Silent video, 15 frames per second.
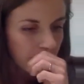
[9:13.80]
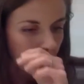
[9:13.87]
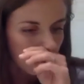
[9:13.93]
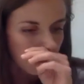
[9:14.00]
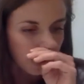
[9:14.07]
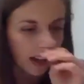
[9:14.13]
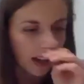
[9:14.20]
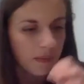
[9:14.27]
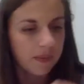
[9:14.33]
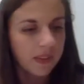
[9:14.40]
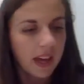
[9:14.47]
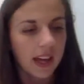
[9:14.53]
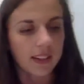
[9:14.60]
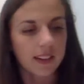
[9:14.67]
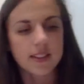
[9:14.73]
Okay,
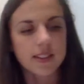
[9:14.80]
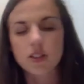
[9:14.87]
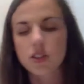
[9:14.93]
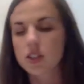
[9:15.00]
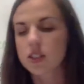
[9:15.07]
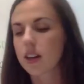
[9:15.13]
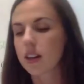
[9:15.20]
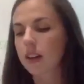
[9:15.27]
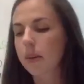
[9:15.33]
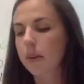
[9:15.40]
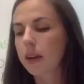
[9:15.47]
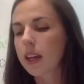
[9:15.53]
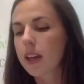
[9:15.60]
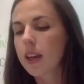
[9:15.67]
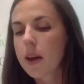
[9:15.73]
Haley says she's not
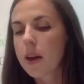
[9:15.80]
coming.